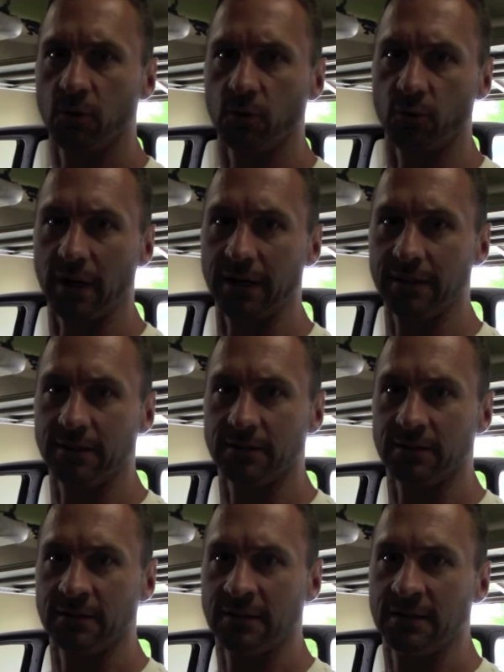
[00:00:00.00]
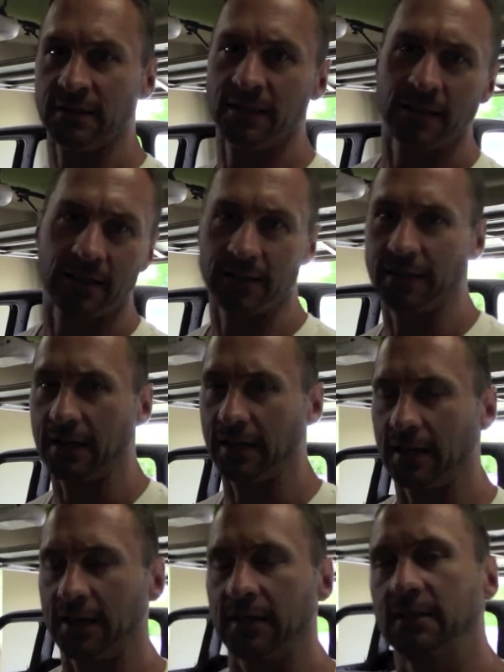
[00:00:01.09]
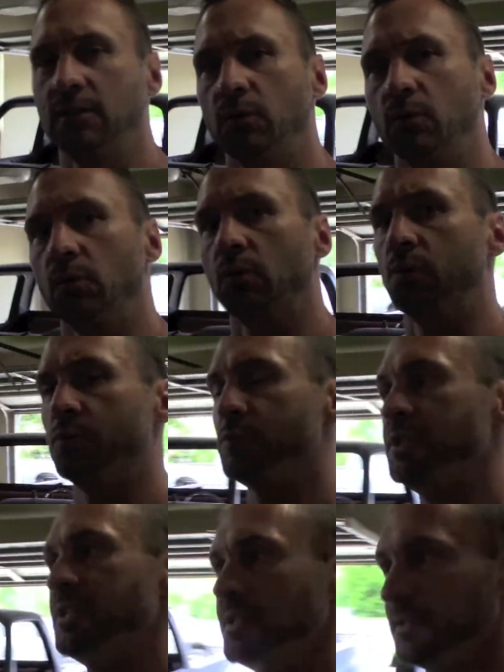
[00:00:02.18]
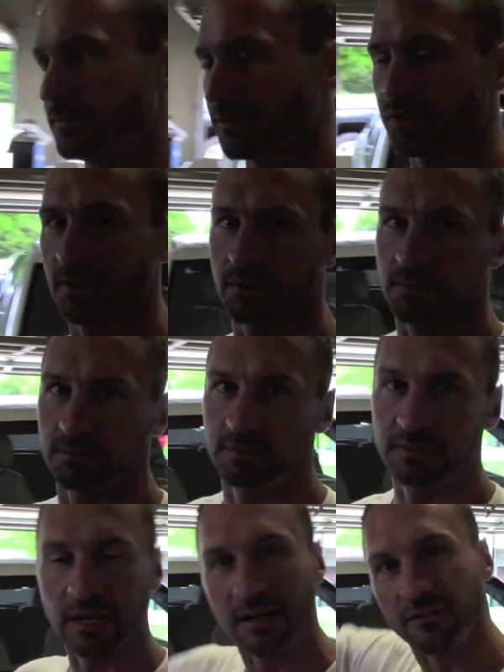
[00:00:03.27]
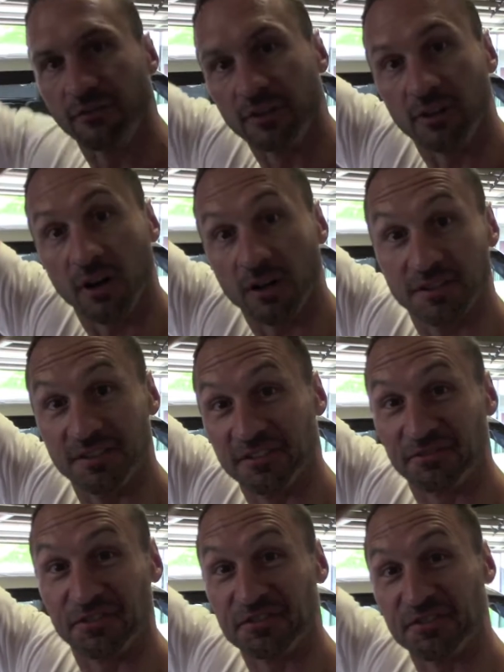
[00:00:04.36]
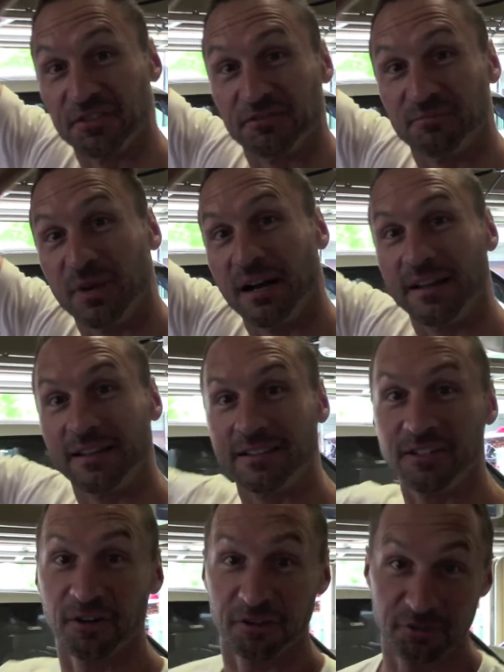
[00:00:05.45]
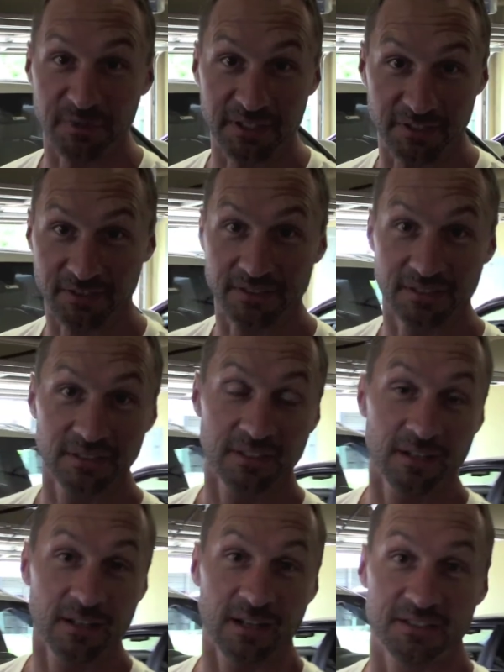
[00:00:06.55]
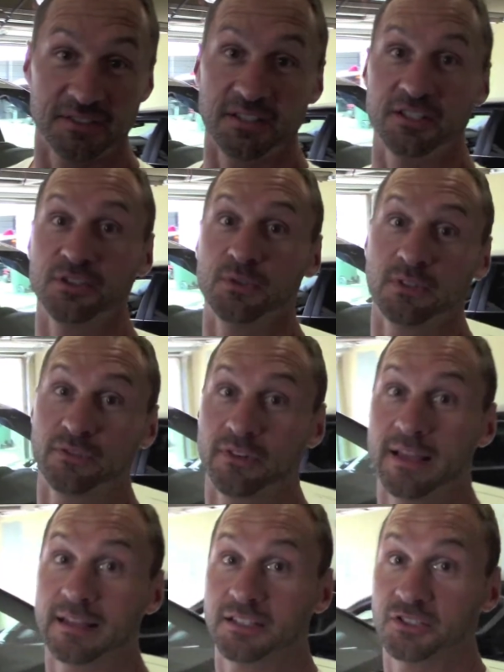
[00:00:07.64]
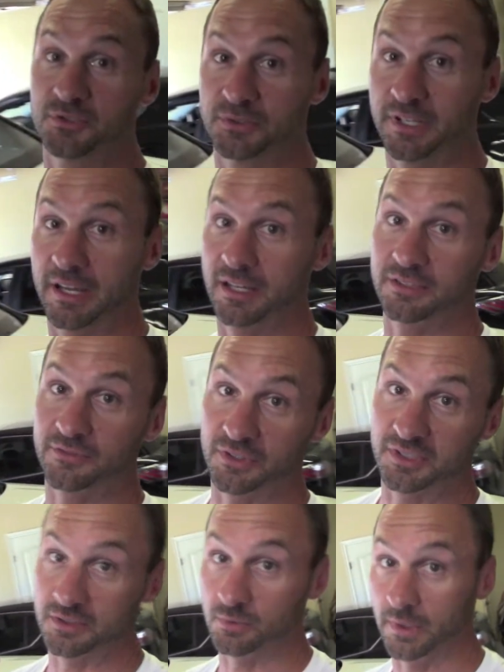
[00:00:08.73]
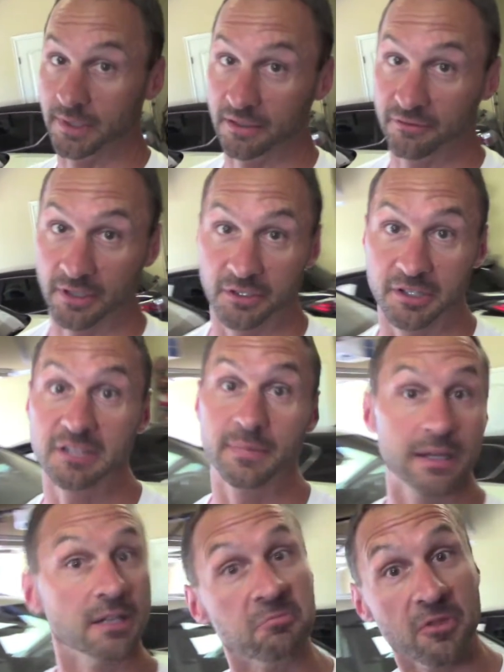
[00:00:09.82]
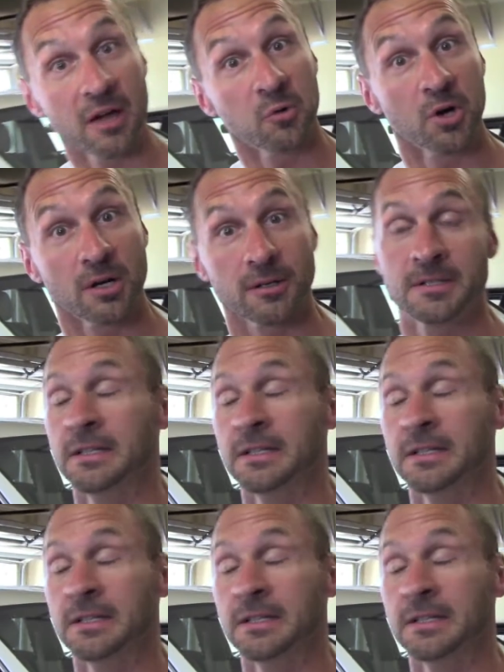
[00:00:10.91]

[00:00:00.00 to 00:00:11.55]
right here, that we showed kind of the cost difference of buying the auto meters sending unit for that digital dash versus one that I found on eBay that worked.